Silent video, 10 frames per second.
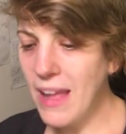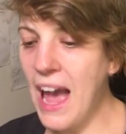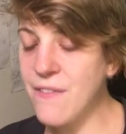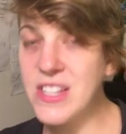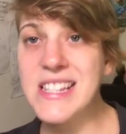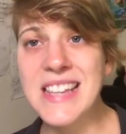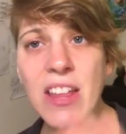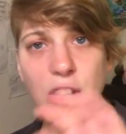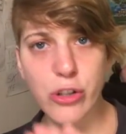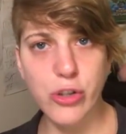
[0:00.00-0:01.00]
have the
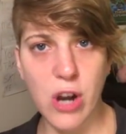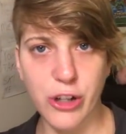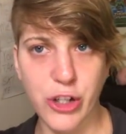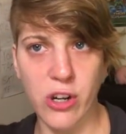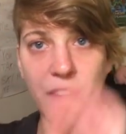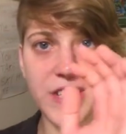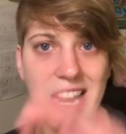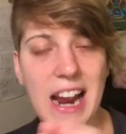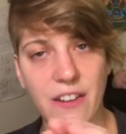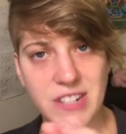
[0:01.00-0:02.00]
skeletal structure of
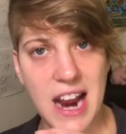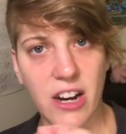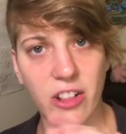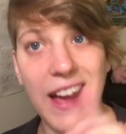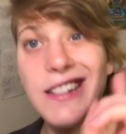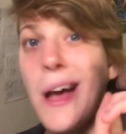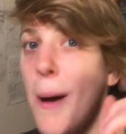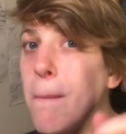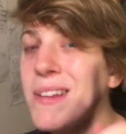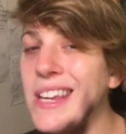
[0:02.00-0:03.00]
tiger legs,
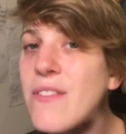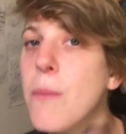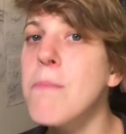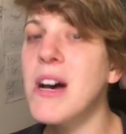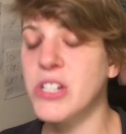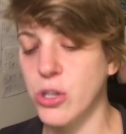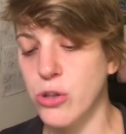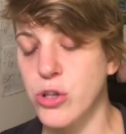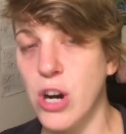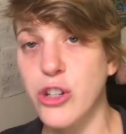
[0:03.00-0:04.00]
but they have the muscular
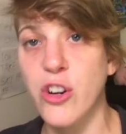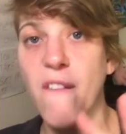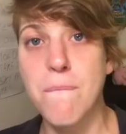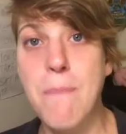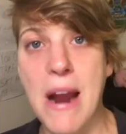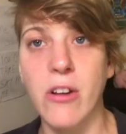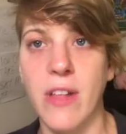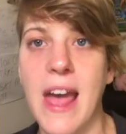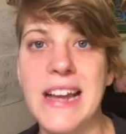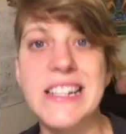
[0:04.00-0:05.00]
structure of bear
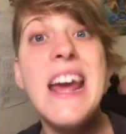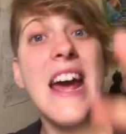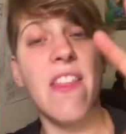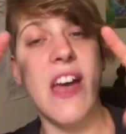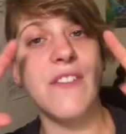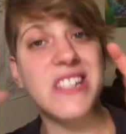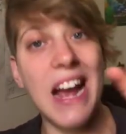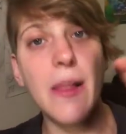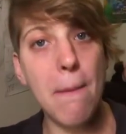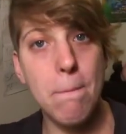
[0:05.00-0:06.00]
legs, and they have
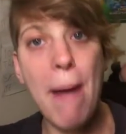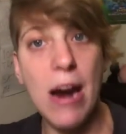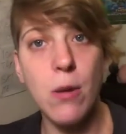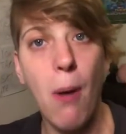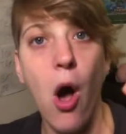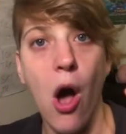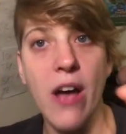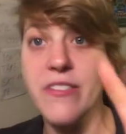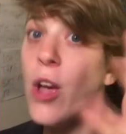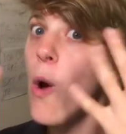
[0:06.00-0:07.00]
solid bear
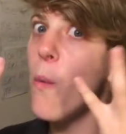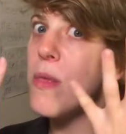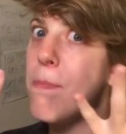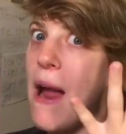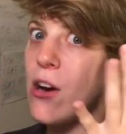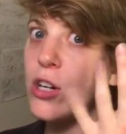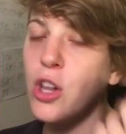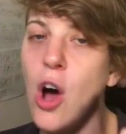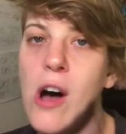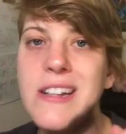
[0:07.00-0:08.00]
paws with bear
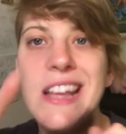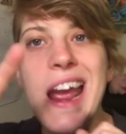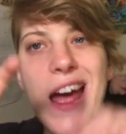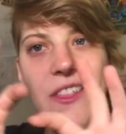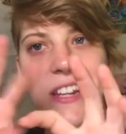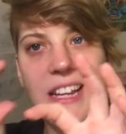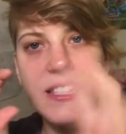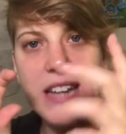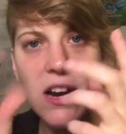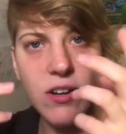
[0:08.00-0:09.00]
claws, and the
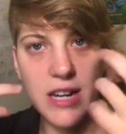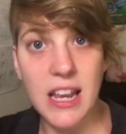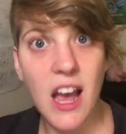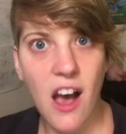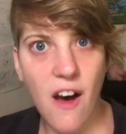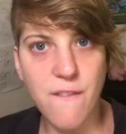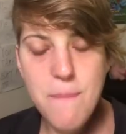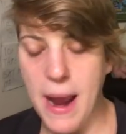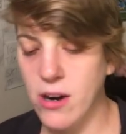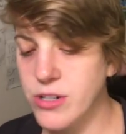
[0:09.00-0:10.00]
dexterity of
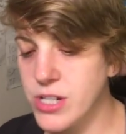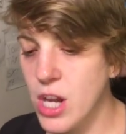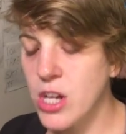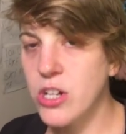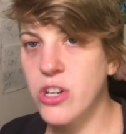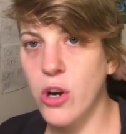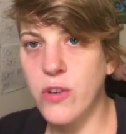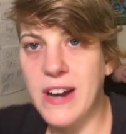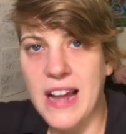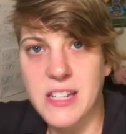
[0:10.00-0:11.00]
bears. So
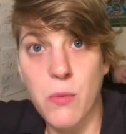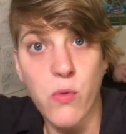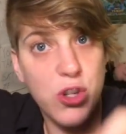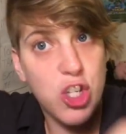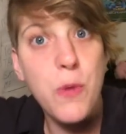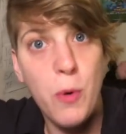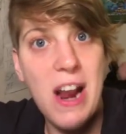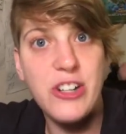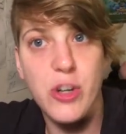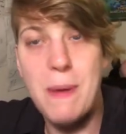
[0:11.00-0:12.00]
you got some super
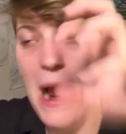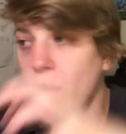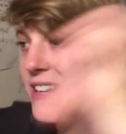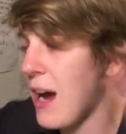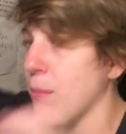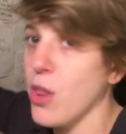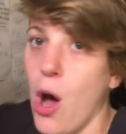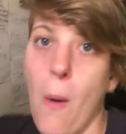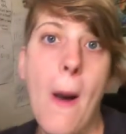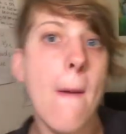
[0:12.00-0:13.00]
extra power down
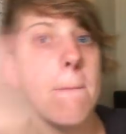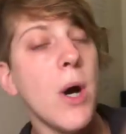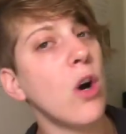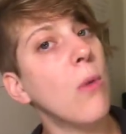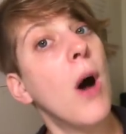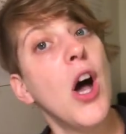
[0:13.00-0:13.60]
below. Boom!